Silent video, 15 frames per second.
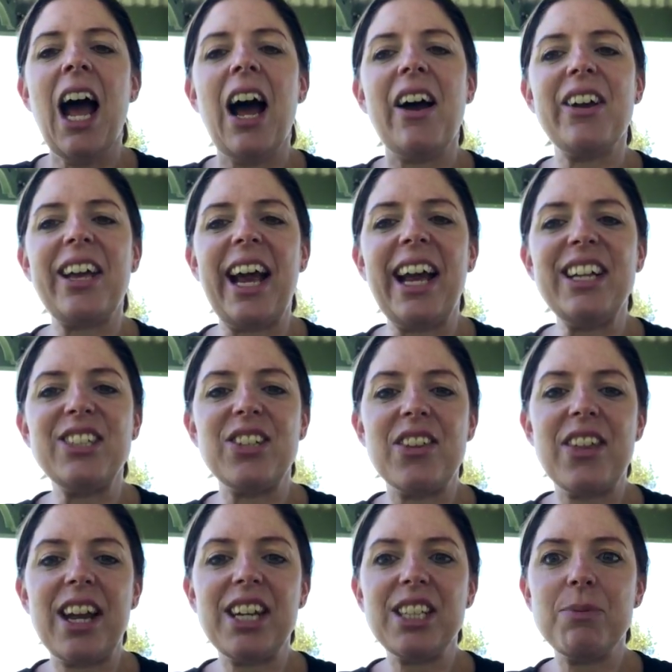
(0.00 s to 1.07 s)
Okay, so
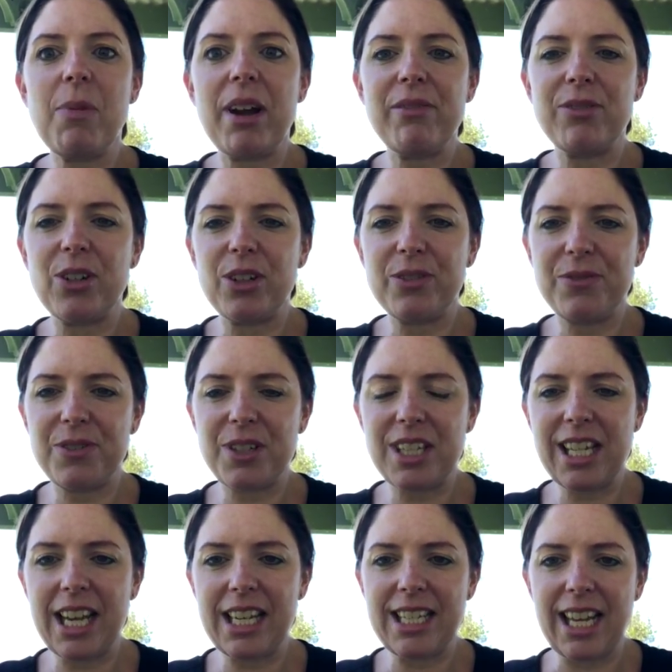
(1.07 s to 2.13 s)
that is my vlog for
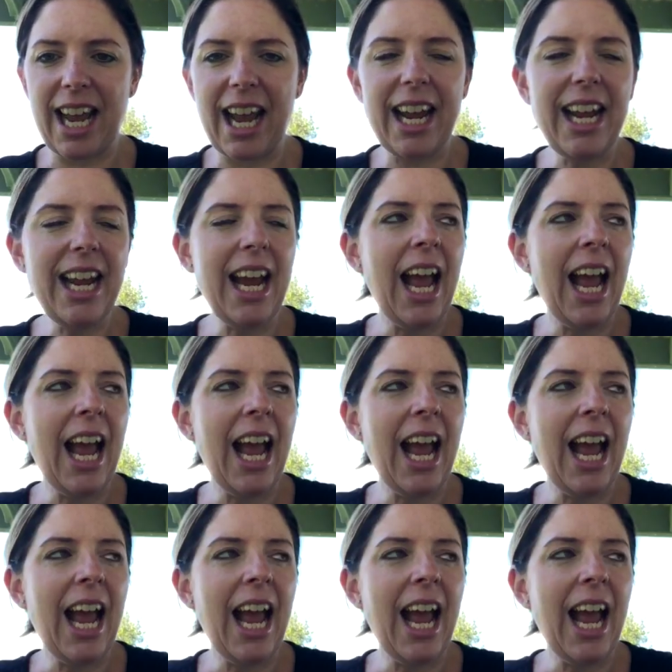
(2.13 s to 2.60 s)
today.